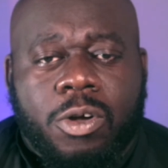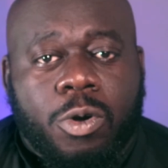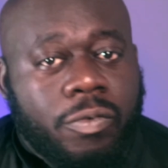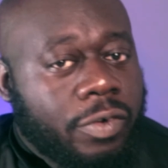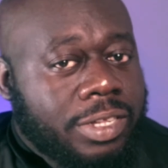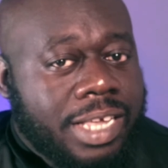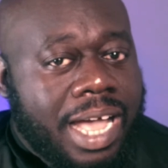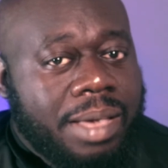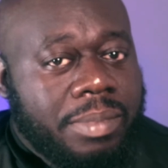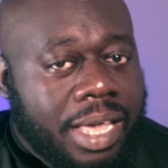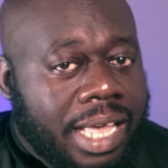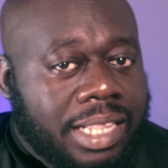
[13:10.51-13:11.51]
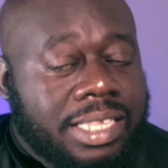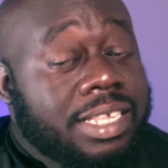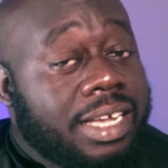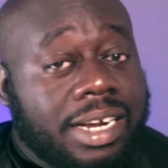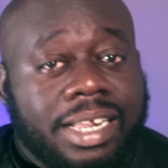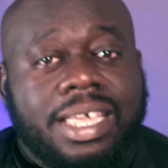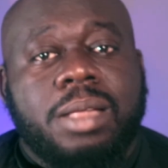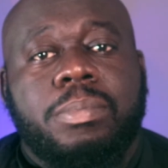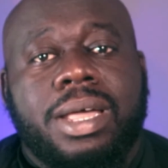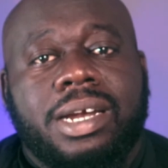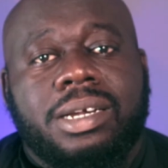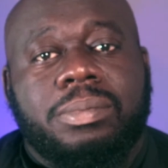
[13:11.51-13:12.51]
over time it's gonna get
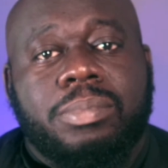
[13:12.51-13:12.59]
better.